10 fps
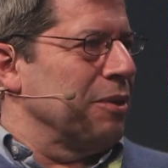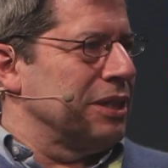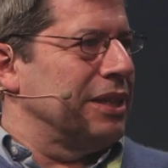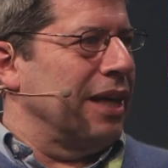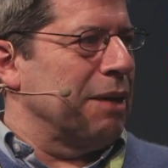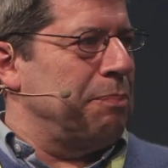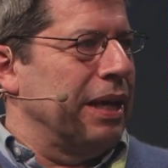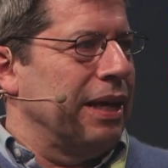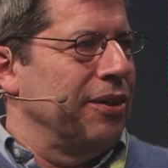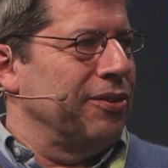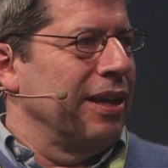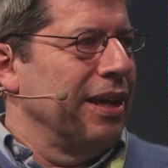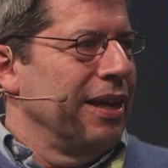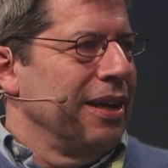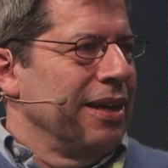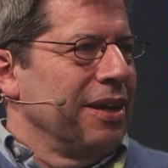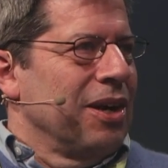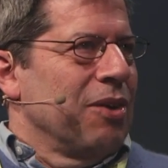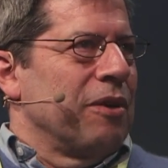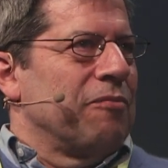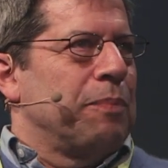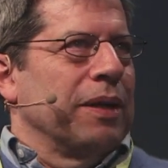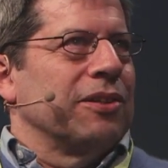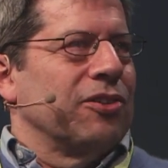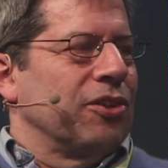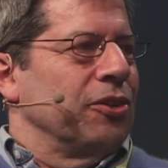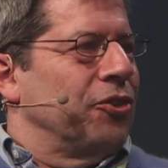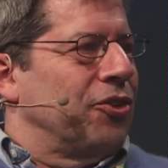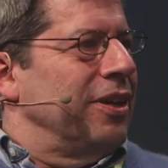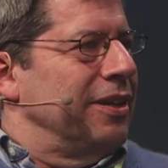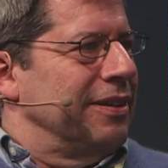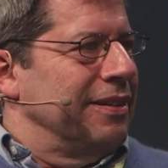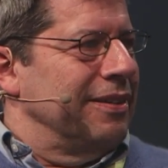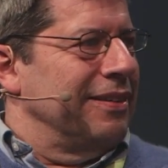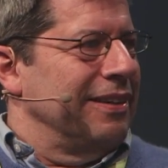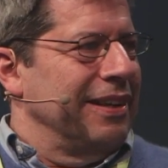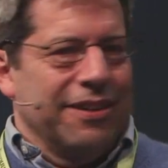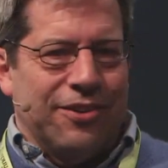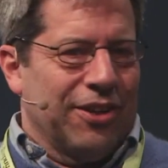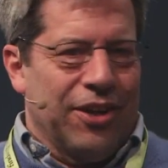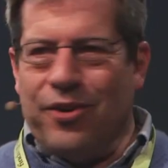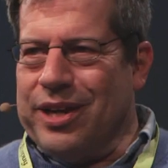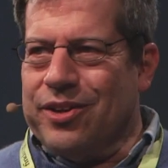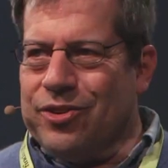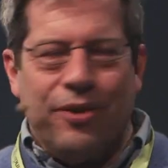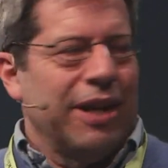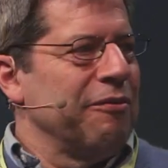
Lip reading: We're stuck because we've built a solution in the security industry.